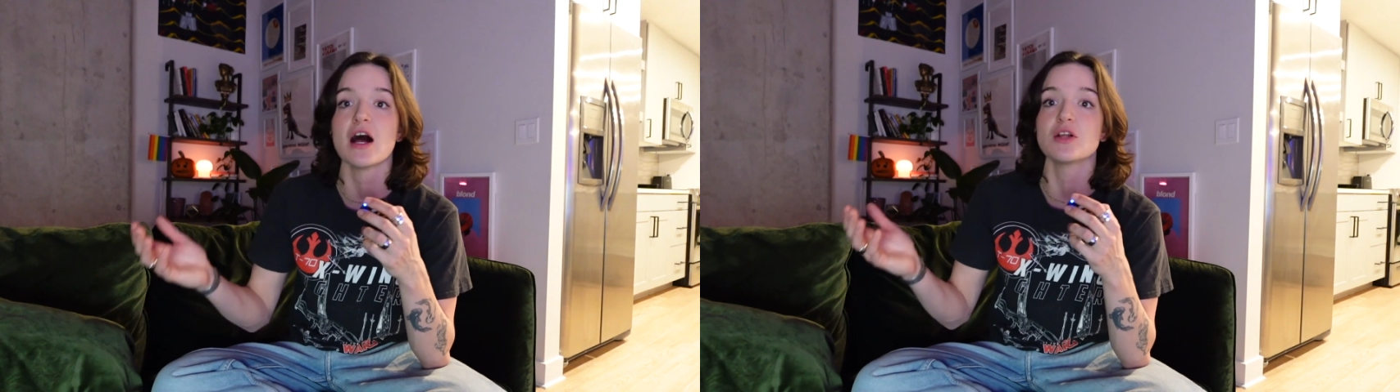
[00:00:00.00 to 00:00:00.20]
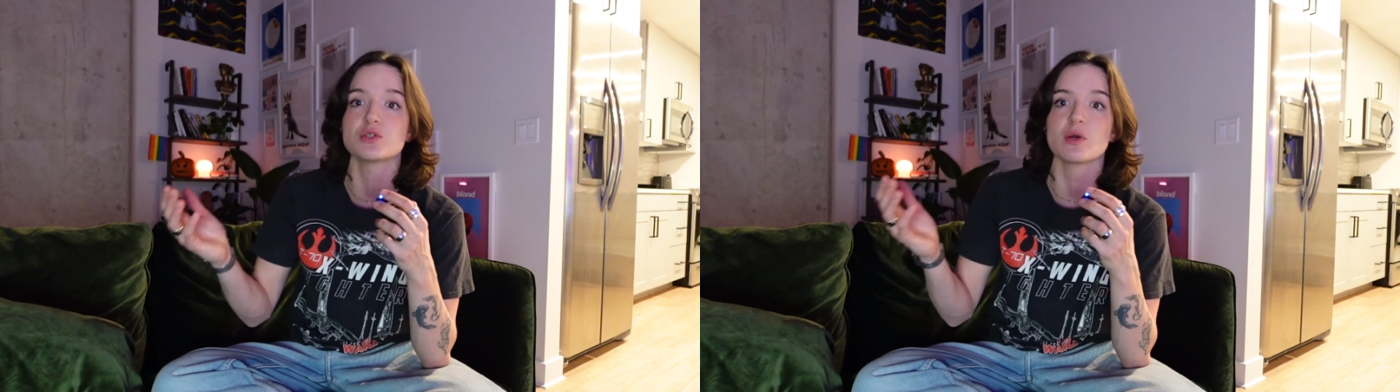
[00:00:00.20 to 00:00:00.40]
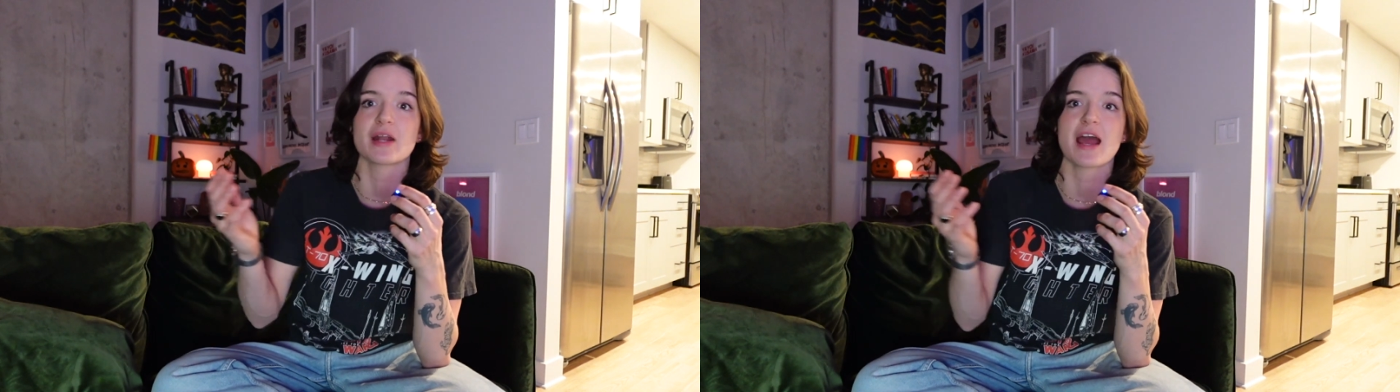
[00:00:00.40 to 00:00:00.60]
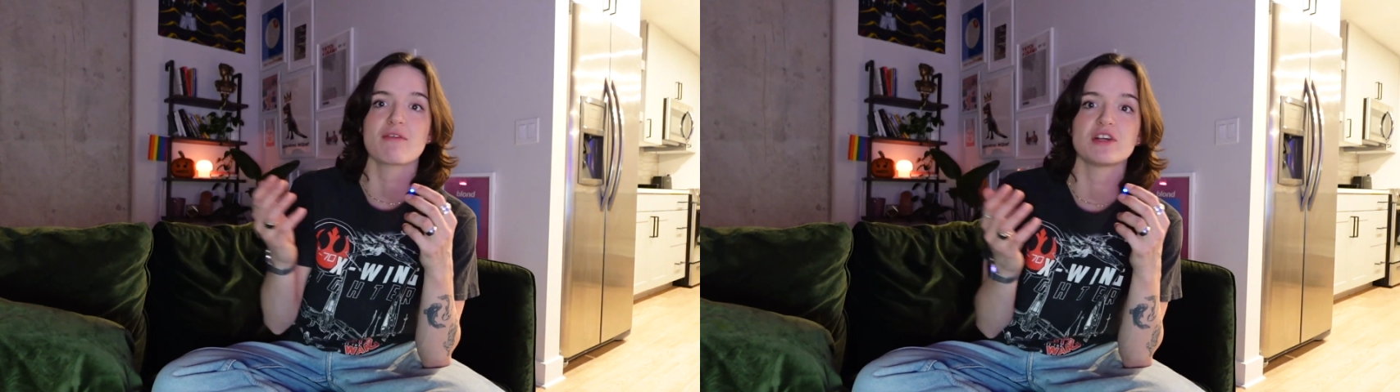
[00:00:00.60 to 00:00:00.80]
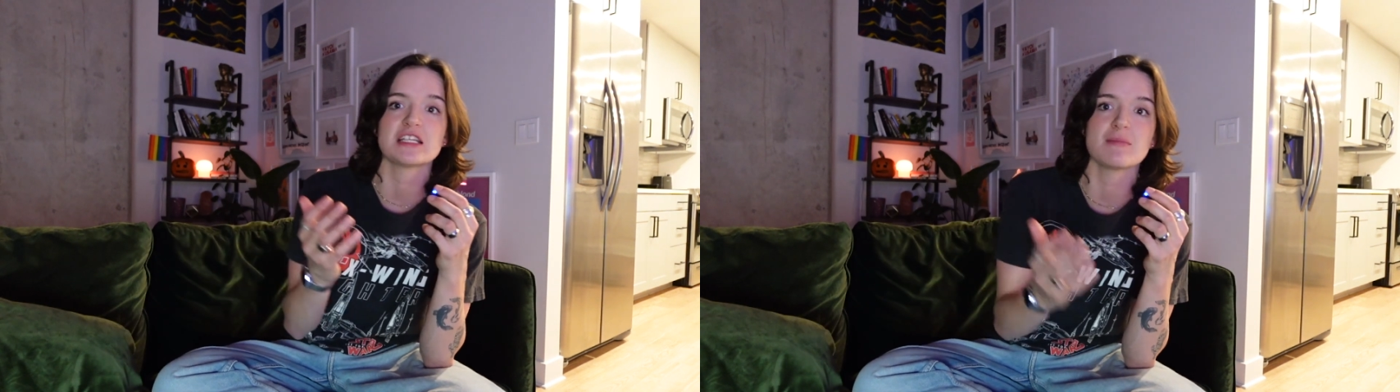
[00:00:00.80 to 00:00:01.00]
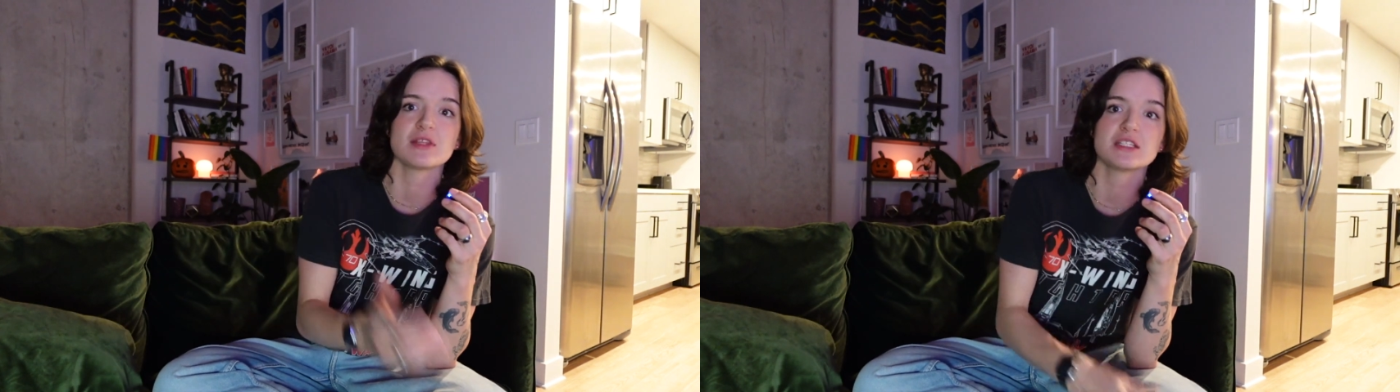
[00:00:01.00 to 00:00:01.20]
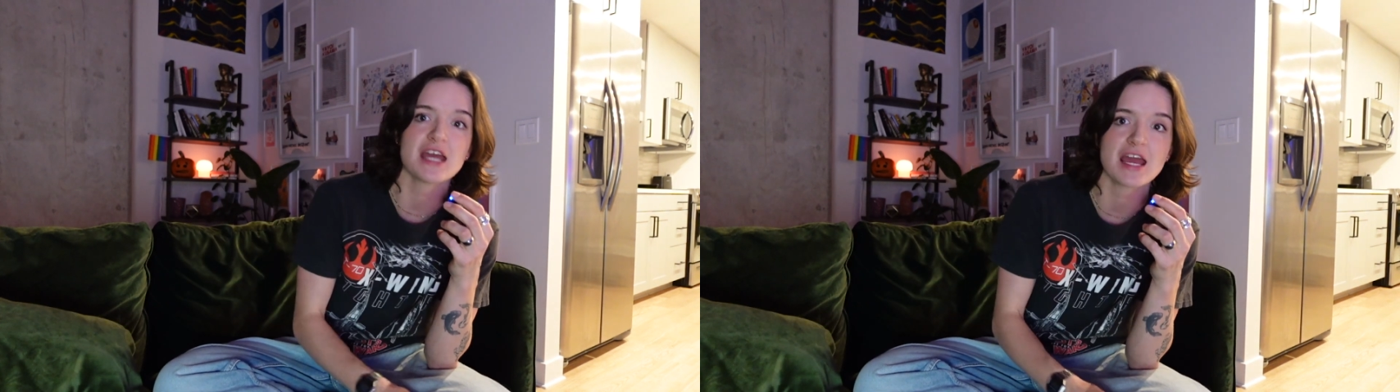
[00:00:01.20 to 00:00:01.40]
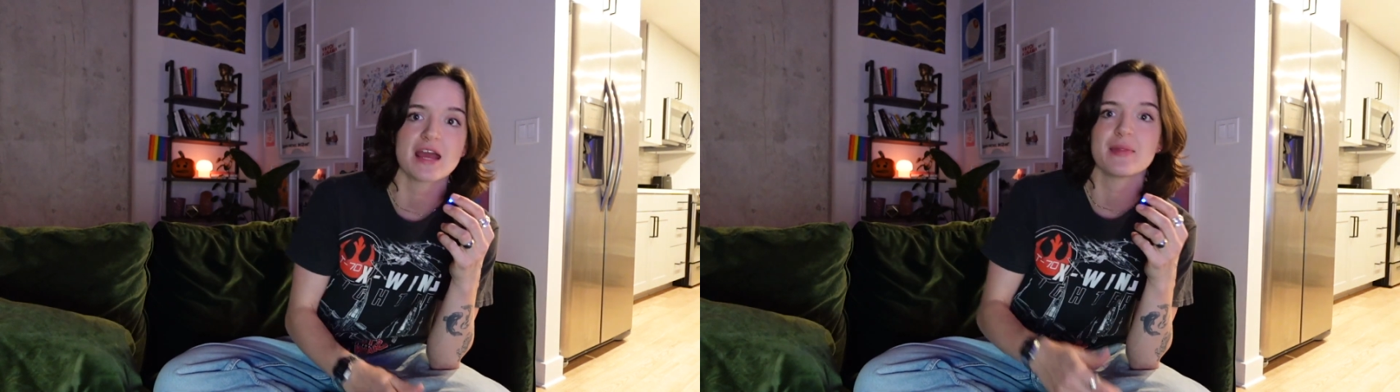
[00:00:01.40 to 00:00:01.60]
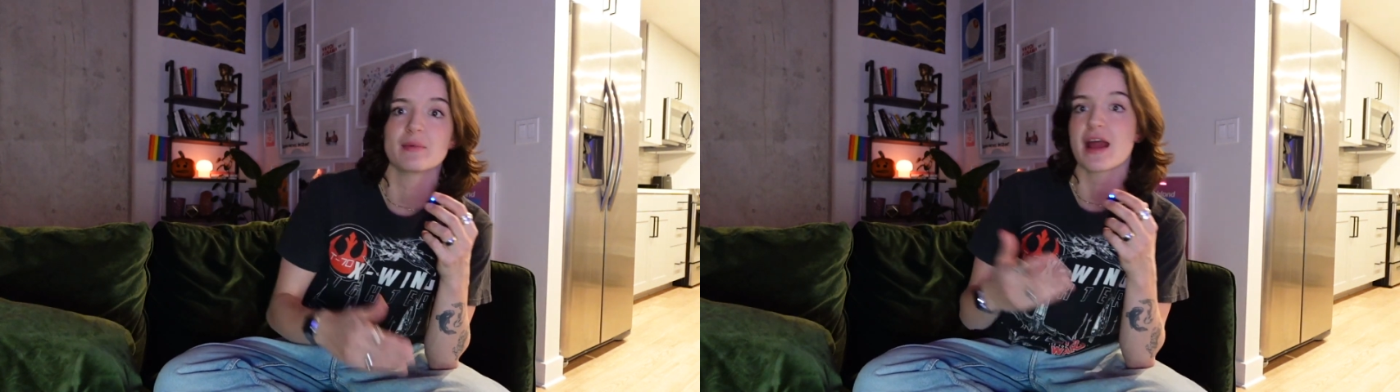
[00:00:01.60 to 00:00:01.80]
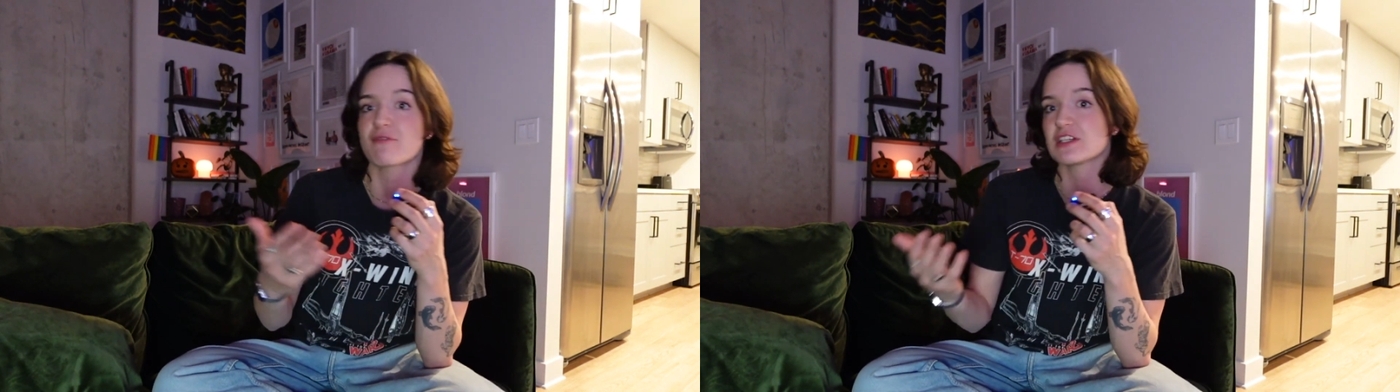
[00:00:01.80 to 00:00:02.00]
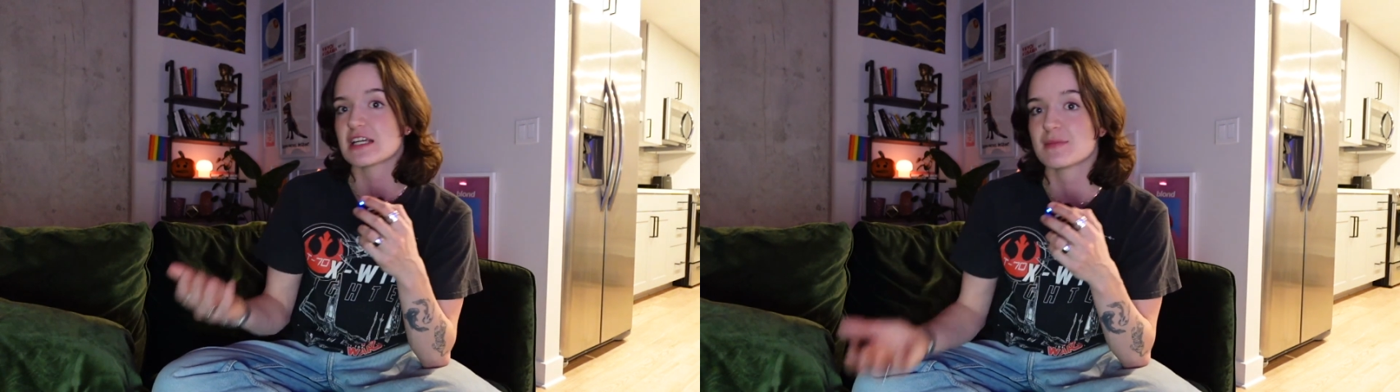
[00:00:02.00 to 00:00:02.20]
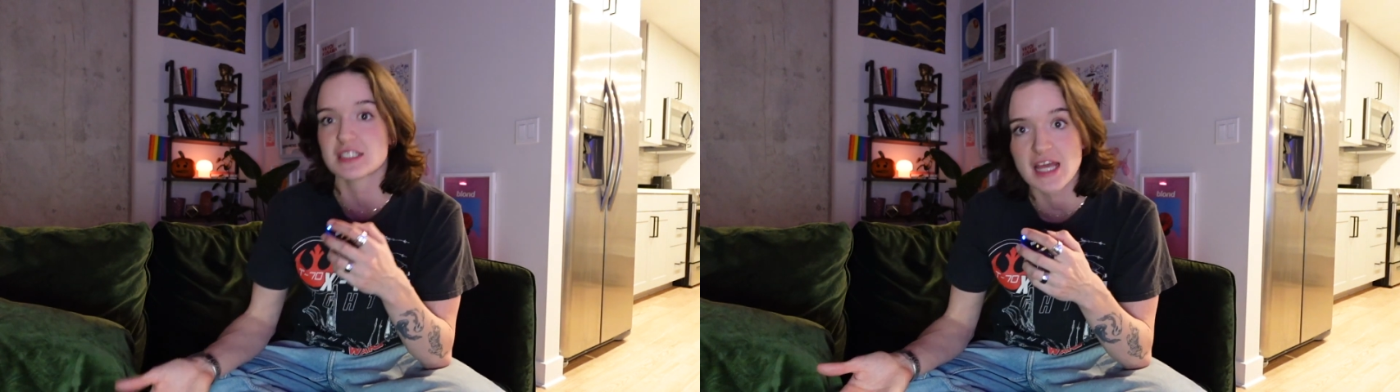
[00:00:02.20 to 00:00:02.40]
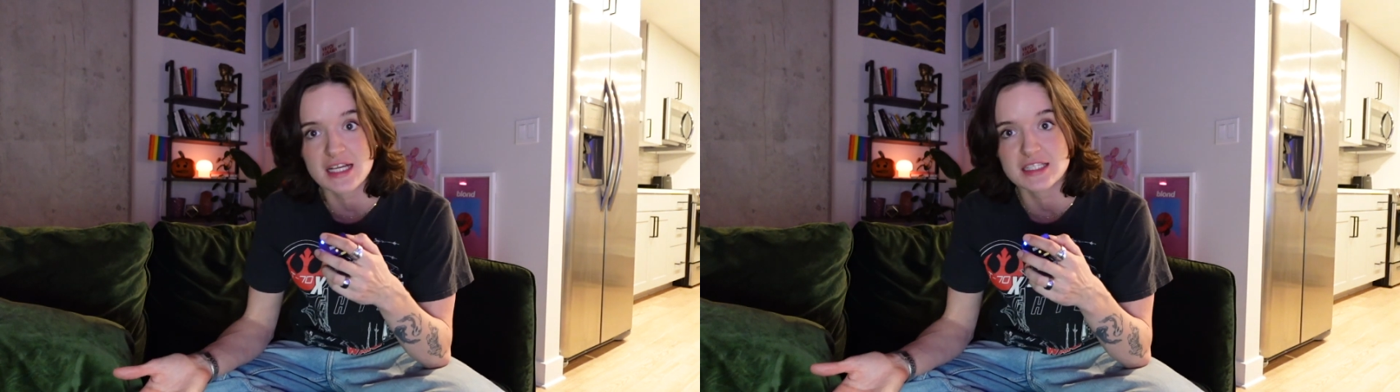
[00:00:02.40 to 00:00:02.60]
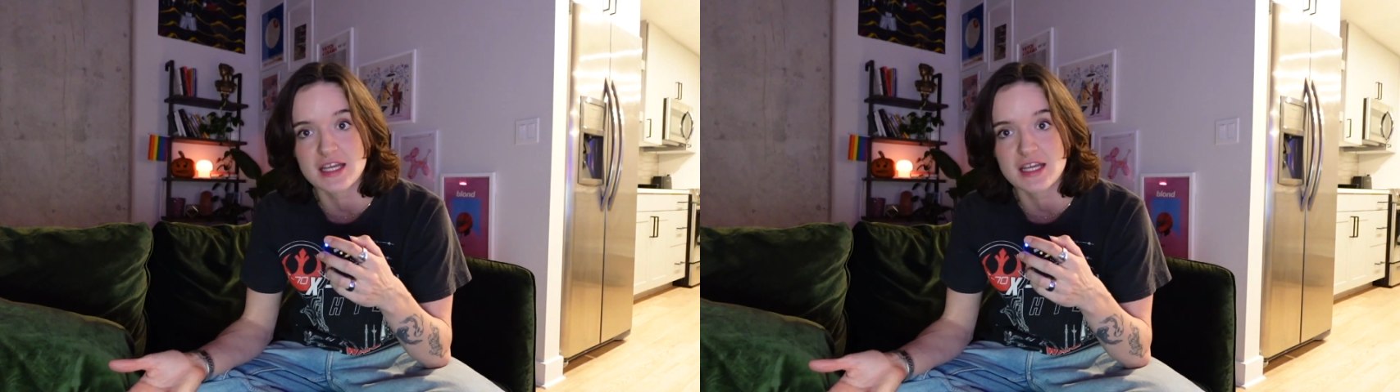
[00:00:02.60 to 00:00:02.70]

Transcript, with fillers: I'll do it when I have free time in the day. And then when I have free time in the day, it's